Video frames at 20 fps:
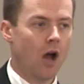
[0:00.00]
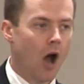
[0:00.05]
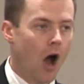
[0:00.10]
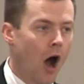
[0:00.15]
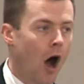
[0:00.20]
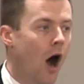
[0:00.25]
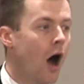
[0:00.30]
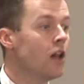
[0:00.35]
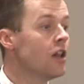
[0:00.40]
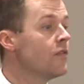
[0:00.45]

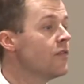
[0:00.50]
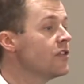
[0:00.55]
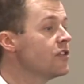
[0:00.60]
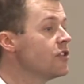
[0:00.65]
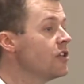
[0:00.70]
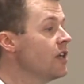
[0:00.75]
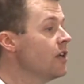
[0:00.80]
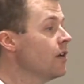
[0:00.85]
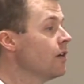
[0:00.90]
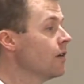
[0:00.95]
All of
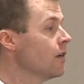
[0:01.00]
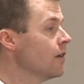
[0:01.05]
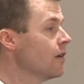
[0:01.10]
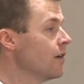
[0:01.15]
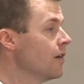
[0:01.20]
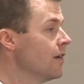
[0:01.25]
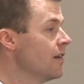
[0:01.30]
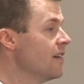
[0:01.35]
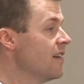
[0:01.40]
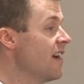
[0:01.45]
us here
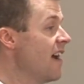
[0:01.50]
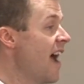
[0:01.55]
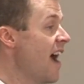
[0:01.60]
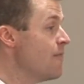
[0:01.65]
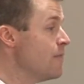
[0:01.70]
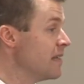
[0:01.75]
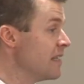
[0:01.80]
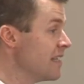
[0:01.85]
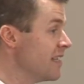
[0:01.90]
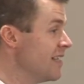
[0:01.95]

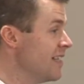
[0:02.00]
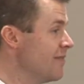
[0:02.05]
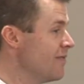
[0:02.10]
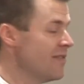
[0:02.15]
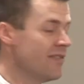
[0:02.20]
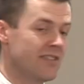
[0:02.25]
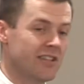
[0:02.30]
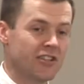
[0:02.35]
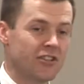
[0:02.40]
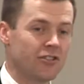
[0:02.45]
have been
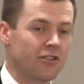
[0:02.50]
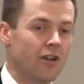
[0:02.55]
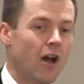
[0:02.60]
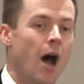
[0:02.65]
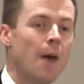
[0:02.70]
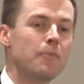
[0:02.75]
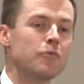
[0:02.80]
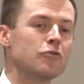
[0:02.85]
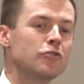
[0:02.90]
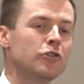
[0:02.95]
given this
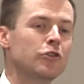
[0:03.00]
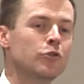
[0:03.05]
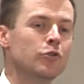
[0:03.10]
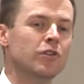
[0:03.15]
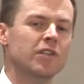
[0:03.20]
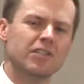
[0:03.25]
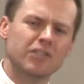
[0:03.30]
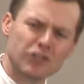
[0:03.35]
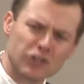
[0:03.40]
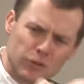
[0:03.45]

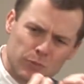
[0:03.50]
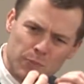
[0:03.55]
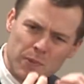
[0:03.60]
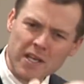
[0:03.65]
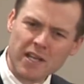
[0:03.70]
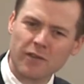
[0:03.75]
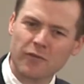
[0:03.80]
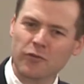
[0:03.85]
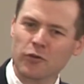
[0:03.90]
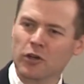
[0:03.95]
opportunity to
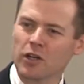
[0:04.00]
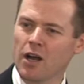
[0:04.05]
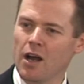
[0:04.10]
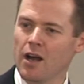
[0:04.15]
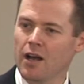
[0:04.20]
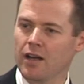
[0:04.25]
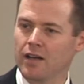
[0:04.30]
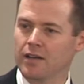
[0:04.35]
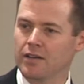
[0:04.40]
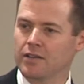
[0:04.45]
speak for
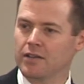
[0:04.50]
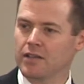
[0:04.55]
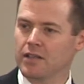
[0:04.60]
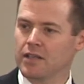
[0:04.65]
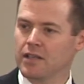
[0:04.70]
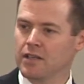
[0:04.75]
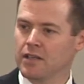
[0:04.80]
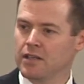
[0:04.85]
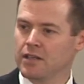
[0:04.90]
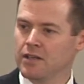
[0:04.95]
God,
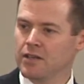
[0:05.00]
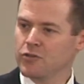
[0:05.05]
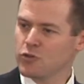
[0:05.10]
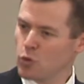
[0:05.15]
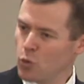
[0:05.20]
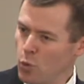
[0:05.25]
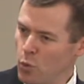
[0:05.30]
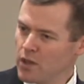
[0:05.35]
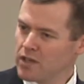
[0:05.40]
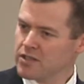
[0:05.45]

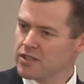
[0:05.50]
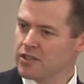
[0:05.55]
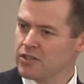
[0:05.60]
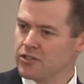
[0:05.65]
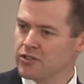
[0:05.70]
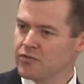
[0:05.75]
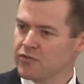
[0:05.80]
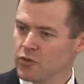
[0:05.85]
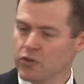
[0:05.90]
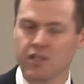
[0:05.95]
to
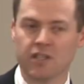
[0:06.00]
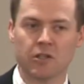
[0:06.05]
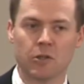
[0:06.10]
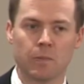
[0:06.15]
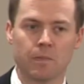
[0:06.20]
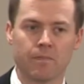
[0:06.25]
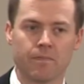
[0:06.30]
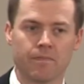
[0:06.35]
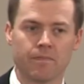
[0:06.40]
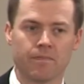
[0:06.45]
witness for Him.
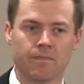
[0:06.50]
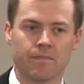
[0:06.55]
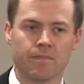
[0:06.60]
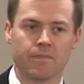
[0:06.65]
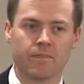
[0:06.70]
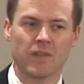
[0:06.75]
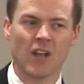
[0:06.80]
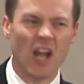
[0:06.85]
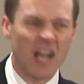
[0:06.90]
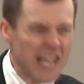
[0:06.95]

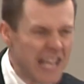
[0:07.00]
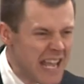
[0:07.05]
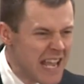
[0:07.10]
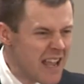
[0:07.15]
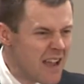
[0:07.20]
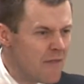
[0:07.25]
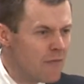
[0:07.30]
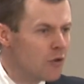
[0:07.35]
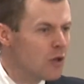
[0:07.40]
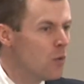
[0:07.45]

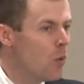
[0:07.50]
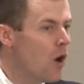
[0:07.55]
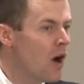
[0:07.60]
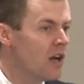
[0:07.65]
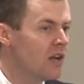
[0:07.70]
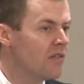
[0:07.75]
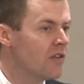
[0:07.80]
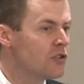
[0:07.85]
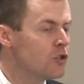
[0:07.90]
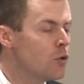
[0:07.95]
Every
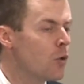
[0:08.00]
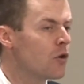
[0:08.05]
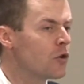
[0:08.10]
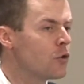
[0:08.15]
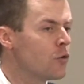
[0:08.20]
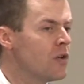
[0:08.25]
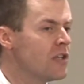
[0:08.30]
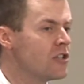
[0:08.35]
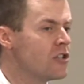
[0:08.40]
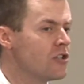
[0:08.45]
one of us who are
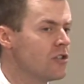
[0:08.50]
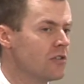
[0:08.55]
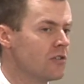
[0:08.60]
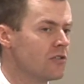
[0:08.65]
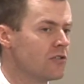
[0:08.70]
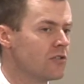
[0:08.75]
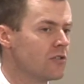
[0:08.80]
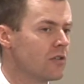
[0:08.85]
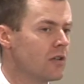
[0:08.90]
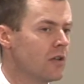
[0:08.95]

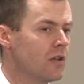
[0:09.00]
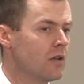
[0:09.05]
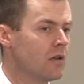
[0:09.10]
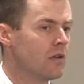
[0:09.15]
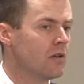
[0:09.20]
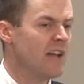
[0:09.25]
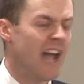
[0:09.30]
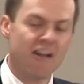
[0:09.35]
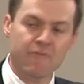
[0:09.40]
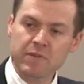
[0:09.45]
Christians
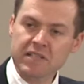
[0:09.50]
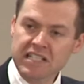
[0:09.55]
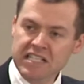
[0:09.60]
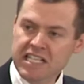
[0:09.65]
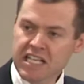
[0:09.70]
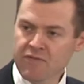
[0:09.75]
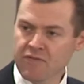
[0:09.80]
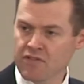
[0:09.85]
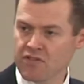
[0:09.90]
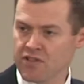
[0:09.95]
have been
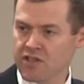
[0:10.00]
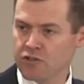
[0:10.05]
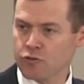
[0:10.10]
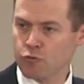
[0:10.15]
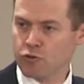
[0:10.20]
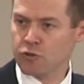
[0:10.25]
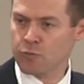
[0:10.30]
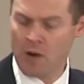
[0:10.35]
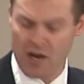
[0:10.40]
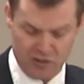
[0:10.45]
given this
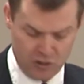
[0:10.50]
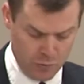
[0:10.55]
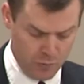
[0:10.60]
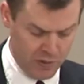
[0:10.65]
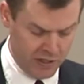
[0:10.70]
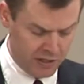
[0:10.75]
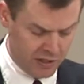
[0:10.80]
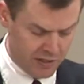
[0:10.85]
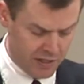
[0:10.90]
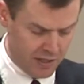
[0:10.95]

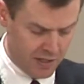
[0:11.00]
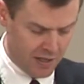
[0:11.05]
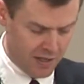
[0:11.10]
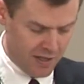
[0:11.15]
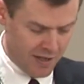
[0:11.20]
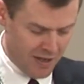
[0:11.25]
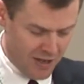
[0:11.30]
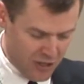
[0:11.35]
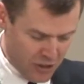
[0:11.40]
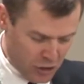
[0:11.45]
responsibility
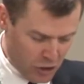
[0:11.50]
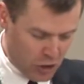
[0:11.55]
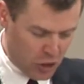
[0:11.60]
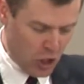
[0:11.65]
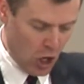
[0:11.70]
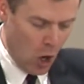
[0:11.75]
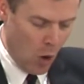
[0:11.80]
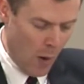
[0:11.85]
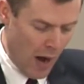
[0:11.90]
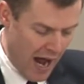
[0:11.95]
to
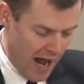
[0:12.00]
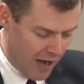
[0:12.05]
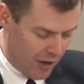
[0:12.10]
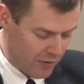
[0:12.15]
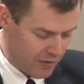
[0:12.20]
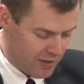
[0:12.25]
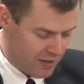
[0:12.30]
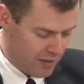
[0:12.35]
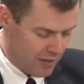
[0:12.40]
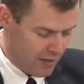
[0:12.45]
go
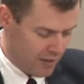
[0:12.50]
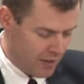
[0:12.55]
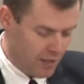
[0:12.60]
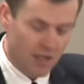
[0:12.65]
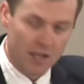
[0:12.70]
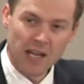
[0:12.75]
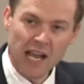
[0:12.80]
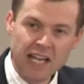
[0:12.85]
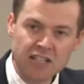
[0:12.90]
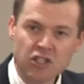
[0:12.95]
out
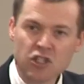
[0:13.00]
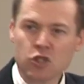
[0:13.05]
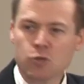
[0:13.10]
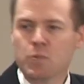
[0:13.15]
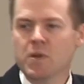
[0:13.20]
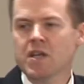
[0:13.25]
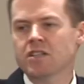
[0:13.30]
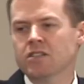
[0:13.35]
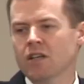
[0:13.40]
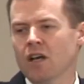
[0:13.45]
and to
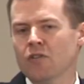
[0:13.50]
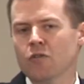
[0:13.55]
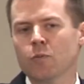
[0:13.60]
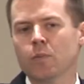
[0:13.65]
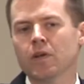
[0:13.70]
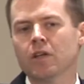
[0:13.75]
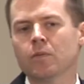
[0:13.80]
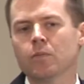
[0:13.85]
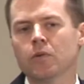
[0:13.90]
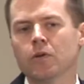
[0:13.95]
speak to other
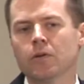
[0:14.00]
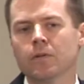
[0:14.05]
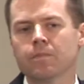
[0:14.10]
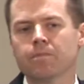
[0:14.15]
people.